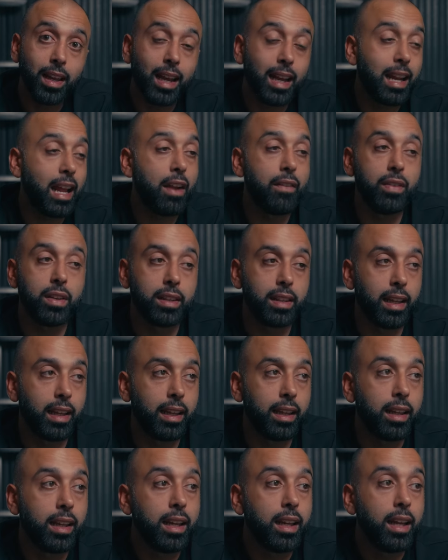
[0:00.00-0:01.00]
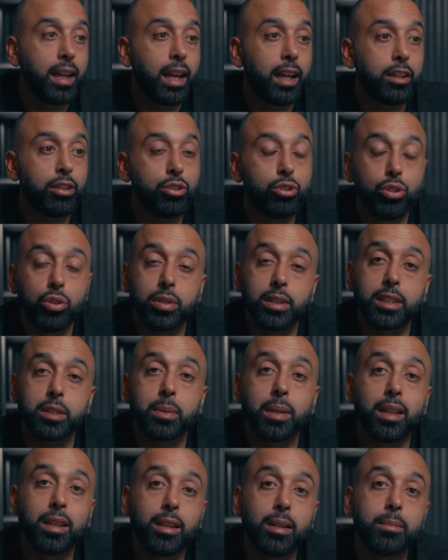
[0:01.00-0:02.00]
and everything. And the truth is,
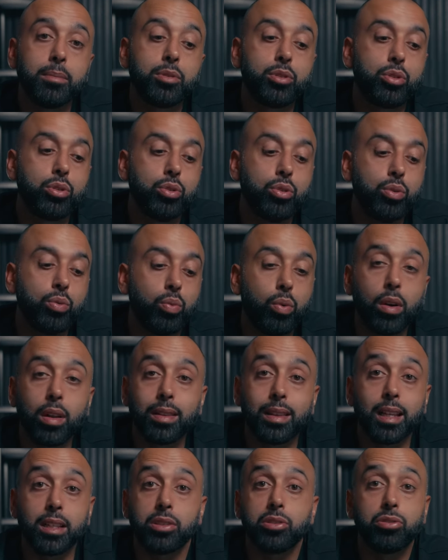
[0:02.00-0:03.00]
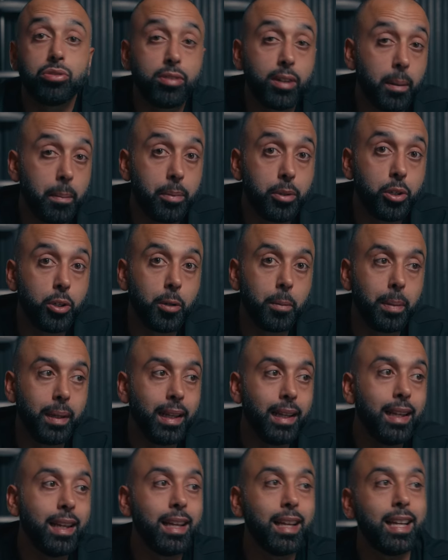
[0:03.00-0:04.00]
when it comes to what that script should
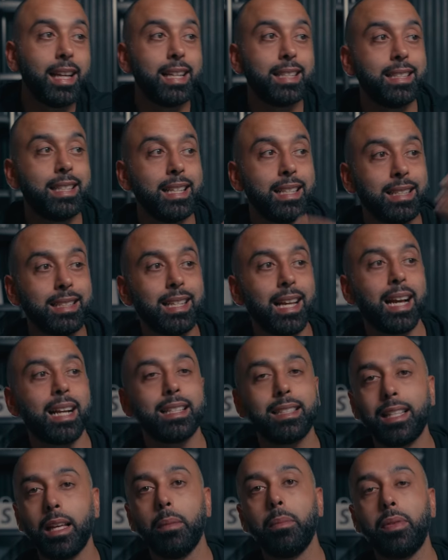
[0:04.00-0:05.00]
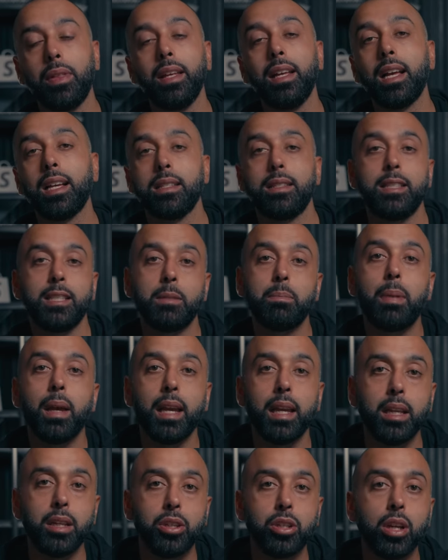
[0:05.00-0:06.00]
be, it's the exact same thing as this
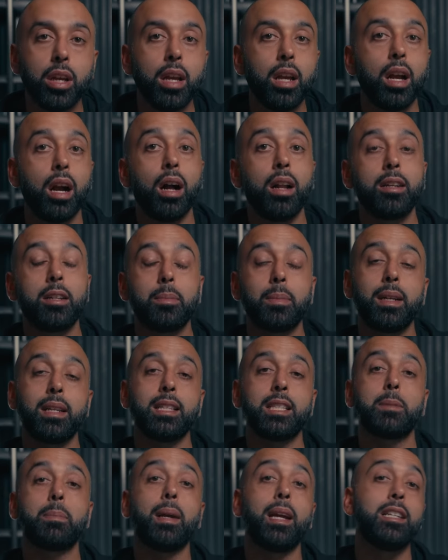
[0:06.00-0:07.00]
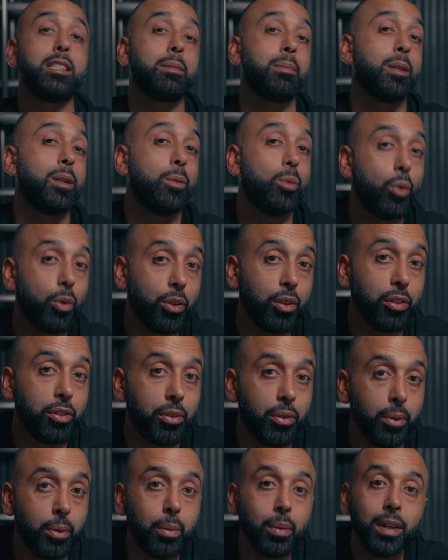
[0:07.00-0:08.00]
page. Ultimately, this page I'm going to walk you
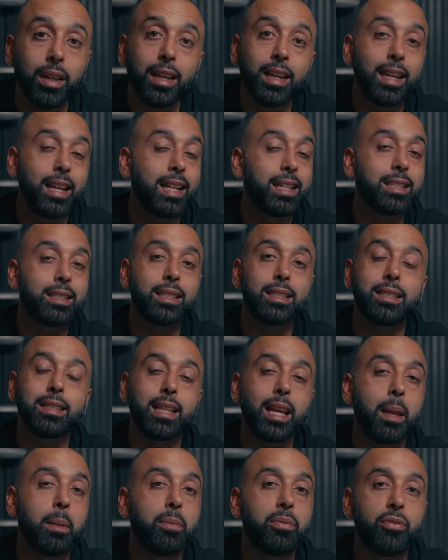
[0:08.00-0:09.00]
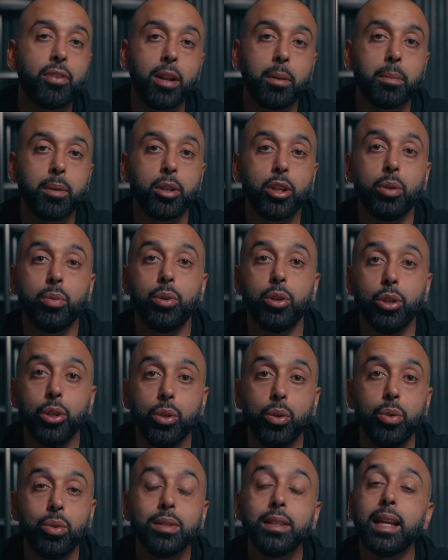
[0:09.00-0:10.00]
through is the same framework you would
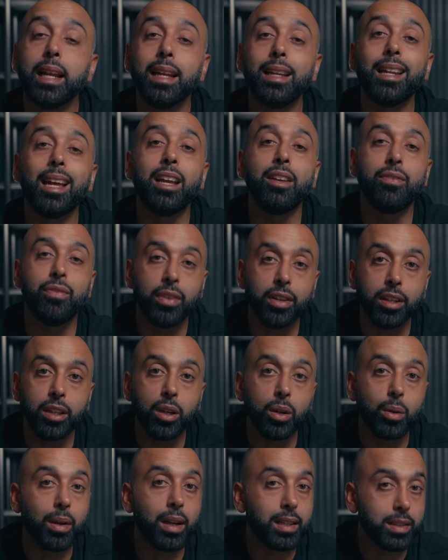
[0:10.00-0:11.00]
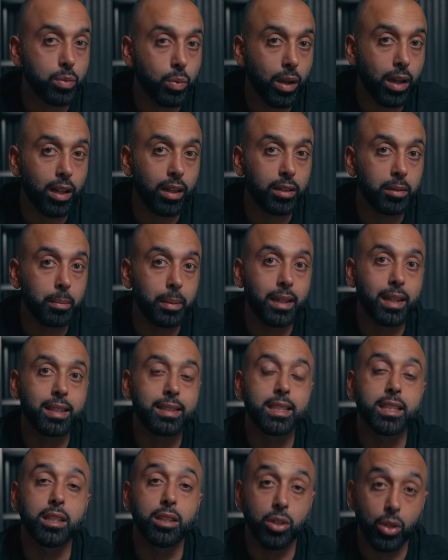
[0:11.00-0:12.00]
use in a video as well, because
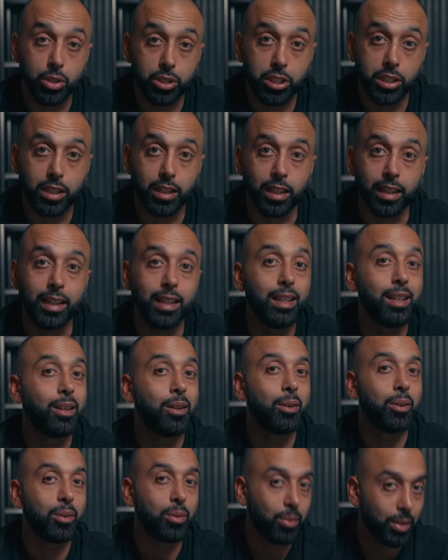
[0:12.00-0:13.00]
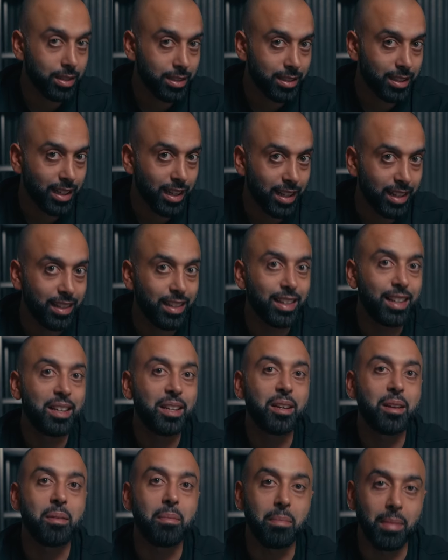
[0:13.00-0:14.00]
it logically, once again,
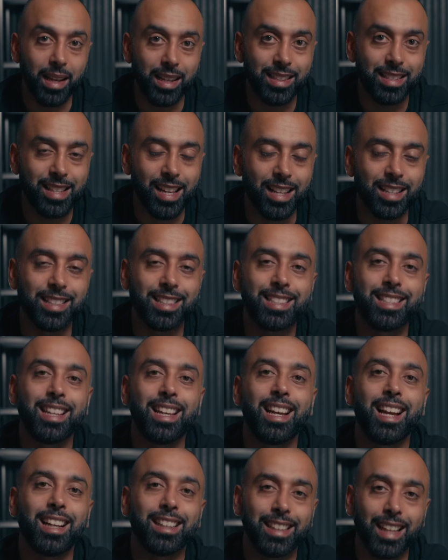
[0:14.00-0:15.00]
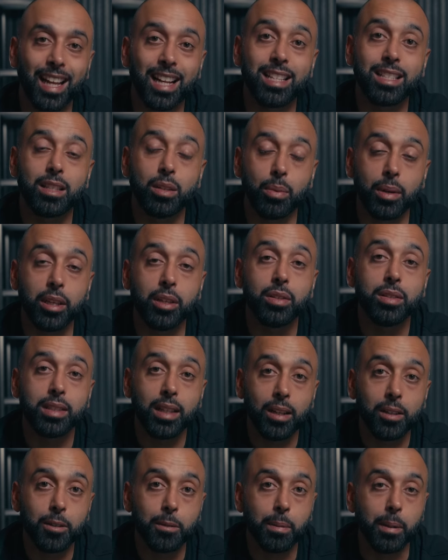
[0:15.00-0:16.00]
makes sense, and that is the way you
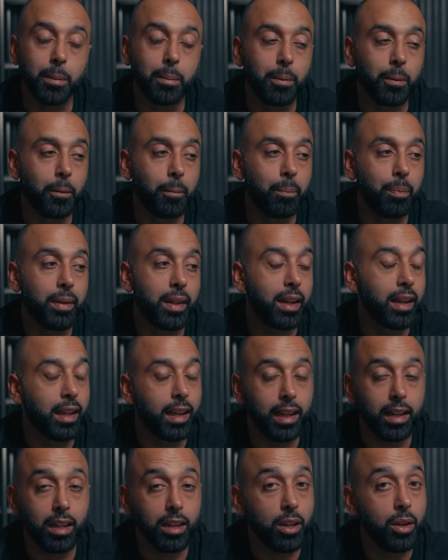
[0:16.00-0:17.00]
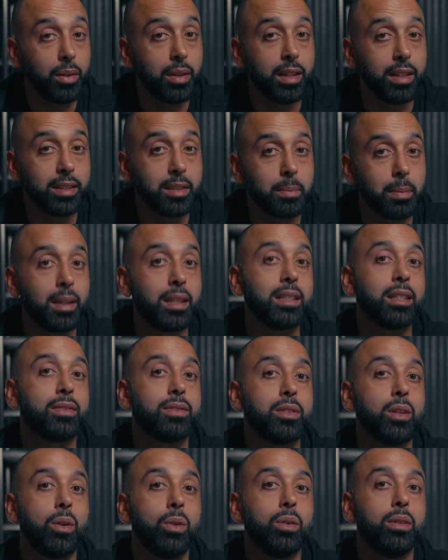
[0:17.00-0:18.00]
sell to people. And again, I know this because I've
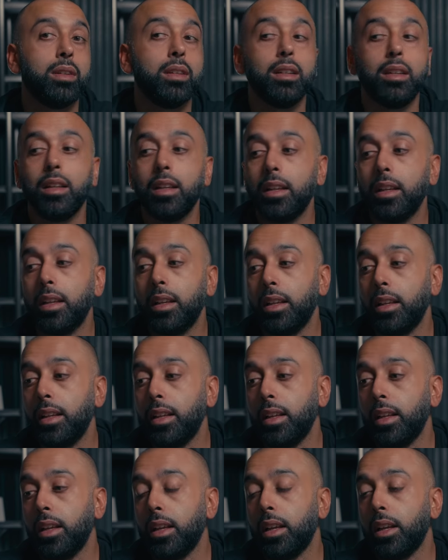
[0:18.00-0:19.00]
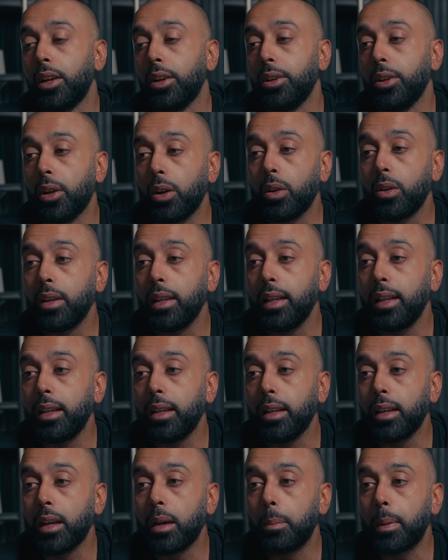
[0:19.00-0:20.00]
sold Not
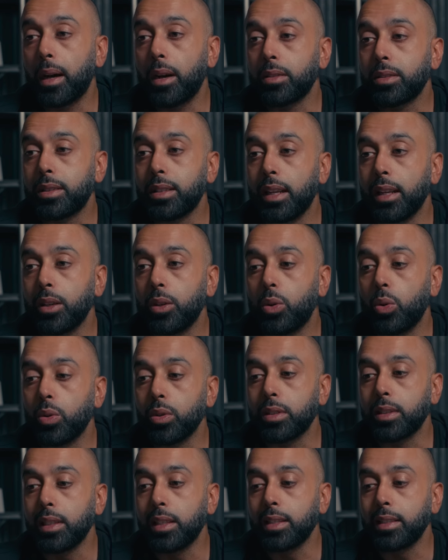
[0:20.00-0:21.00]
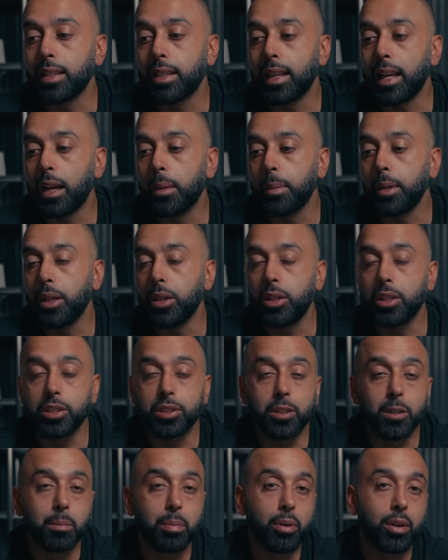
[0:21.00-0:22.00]
only about selling courses and how many
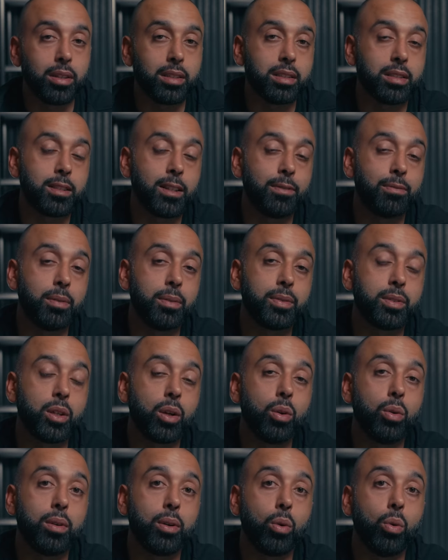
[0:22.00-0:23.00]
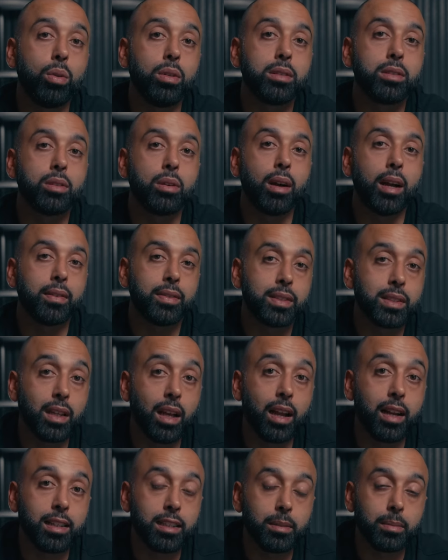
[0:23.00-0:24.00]
digital products and stuff we've sold, also I've
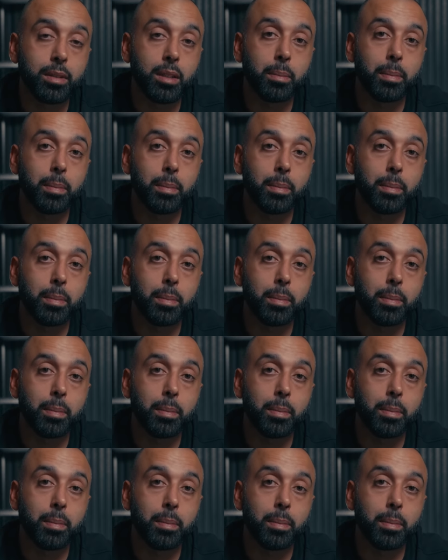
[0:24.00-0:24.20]
signed some of